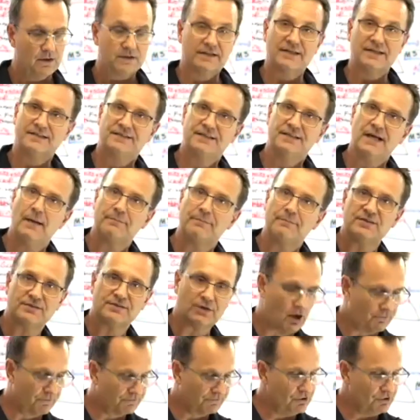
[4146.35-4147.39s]
Contempt is
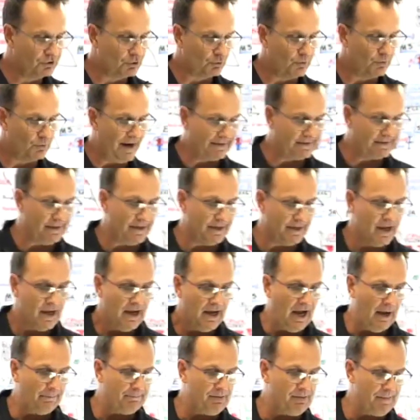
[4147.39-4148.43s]
often directed
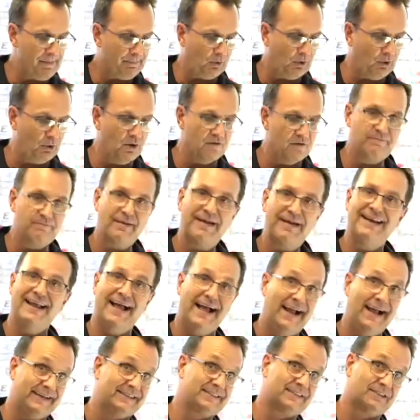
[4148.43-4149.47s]
at people who have been
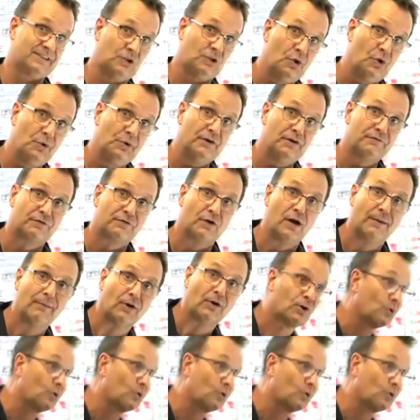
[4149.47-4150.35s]
excluded from a